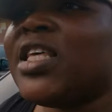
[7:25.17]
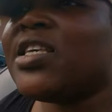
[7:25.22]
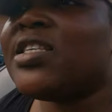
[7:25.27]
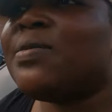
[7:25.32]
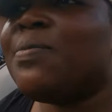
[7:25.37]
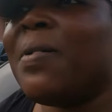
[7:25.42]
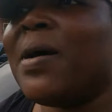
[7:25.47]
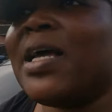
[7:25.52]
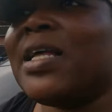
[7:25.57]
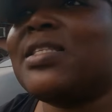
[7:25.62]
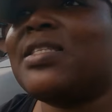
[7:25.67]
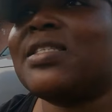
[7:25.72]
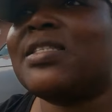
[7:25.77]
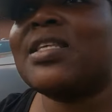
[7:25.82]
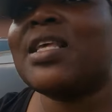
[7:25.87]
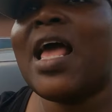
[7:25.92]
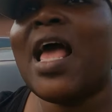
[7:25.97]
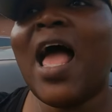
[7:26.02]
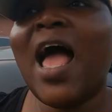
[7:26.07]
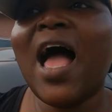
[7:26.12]
this, but,
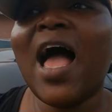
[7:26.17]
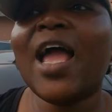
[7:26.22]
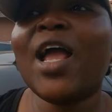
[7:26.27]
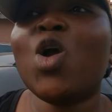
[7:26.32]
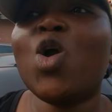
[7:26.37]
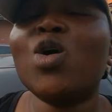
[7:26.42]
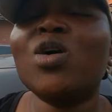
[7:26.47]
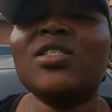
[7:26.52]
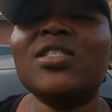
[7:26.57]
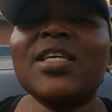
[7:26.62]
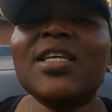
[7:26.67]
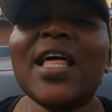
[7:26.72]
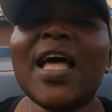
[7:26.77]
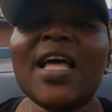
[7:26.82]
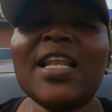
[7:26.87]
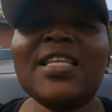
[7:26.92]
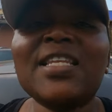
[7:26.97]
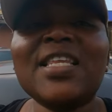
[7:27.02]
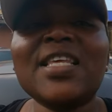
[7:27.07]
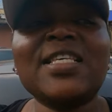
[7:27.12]
no, but I Ghana
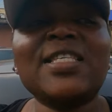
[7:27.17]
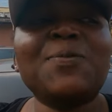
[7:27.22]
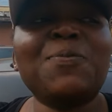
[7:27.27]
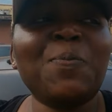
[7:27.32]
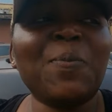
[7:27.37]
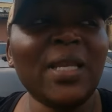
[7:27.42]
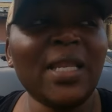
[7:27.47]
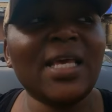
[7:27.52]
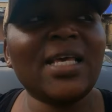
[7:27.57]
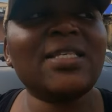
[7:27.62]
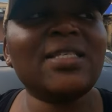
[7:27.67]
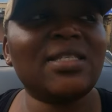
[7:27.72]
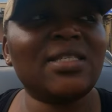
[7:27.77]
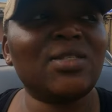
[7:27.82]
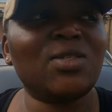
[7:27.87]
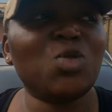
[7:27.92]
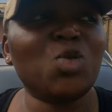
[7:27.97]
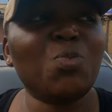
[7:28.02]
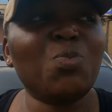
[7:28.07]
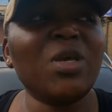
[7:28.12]
consider this place
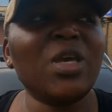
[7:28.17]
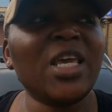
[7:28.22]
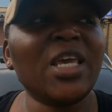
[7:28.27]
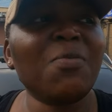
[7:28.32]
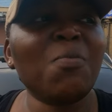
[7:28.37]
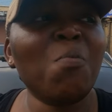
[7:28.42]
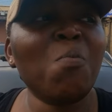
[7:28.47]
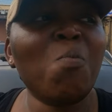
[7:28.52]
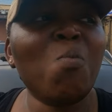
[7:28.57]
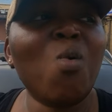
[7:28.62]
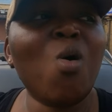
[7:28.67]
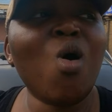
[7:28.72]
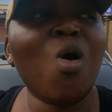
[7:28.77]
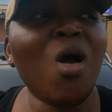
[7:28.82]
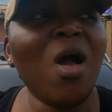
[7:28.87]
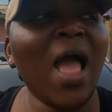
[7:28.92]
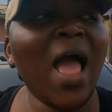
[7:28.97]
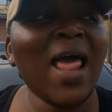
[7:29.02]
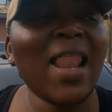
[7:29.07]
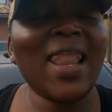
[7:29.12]
to be
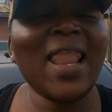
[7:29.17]
more